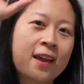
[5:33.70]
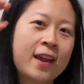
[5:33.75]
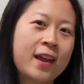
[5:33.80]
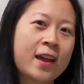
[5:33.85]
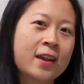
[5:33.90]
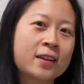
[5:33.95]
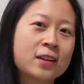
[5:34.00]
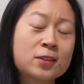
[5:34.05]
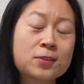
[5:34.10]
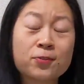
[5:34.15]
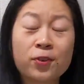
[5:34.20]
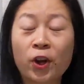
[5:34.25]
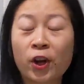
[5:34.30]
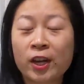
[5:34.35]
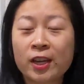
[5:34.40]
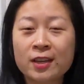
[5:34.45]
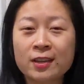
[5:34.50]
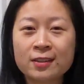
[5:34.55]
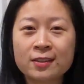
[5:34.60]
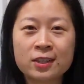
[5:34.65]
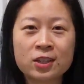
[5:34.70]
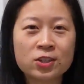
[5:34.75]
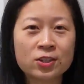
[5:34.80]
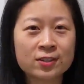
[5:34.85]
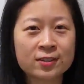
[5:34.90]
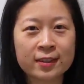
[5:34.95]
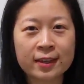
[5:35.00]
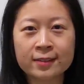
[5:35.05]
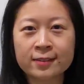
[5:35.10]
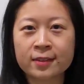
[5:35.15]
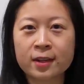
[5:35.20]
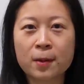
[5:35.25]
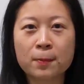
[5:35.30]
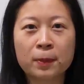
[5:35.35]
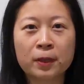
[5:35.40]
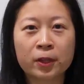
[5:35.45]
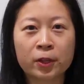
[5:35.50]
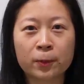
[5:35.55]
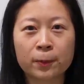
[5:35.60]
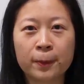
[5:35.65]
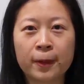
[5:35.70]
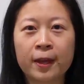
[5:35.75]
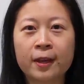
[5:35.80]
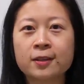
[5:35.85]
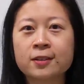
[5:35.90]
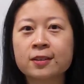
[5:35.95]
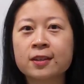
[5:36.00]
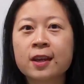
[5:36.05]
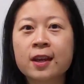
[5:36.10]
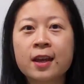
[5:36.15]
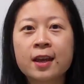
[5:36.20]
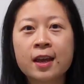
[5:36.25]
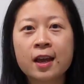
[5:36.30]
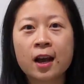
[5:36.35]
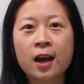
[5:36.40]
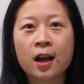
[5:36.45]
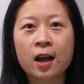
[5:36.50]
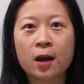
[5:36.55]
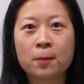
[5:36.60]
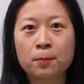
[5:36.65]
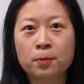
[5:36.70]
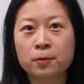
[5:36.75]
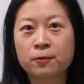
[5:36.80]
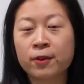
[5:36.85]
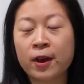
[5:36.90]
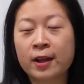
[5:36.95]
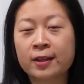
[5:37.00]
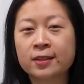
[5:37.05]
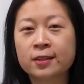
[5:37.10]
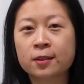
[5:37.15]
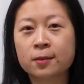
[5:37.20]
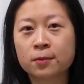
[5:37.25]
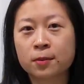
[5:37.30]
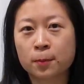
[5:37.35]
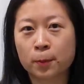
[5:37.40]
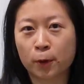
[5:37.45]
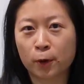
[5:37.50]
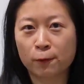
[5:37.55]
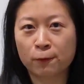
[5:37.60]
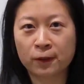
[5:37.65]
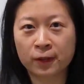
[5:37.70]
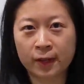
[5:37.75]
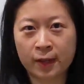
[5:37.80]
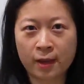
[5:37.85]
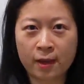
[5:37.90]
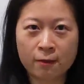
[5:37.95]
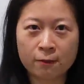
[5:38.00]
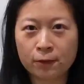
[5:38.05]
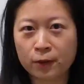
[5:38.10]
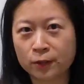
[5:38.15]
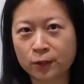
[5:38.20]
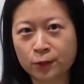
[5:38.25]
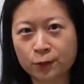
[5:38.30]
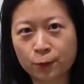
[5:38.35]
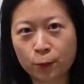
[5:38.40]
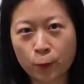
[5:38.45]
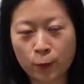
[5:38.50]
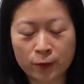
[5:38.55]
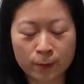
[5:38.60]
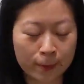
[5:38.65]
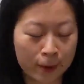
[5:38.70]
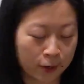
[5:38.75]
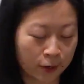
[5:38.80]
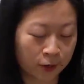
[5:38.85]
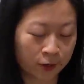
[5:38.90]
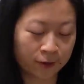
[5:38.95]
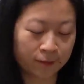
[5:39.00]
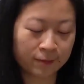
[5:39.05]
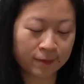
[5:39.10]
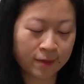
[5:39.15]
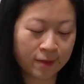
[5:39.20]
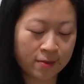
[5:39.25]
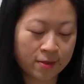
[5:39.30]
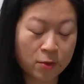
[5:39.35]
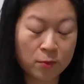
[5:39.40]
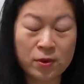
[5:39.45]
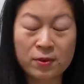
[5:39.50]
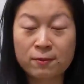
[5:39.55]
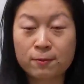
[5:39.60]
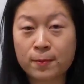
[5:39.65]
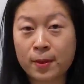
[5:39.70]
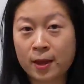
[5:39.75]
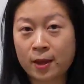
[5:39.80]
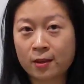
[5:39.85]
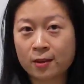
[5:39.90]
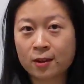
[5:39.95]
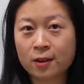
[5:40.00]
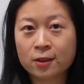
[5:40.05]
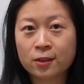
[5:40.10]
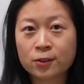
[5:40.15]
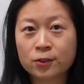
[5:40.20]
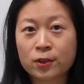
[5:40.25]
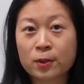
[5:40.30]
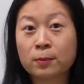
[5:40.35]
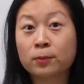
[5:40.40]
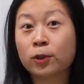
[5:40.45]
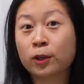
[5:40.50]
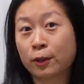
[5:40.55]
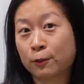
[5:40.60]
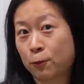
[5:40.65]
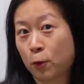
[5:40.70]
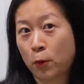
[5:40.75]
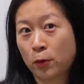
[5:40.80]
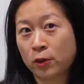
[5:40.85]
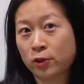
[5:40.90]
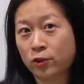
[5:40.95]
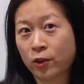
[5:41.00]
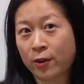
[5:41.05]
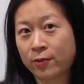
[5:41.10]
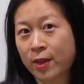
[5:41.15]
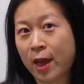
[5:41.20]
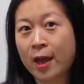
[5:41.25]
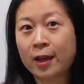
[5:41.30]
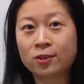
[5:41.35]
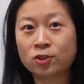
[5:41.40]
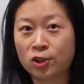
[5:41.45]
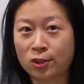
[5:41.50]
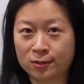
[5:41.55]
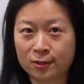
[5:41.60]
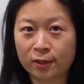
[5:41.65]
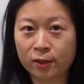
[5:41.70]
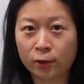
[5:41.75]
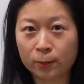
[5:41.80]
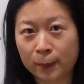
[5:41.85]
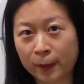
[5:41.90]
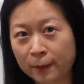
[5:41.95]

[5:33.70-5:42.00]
And it's very easy, just slice it up a little bit, provides the perfect canvas for the butter that we've made. So I'm looking forward to trying that in just a little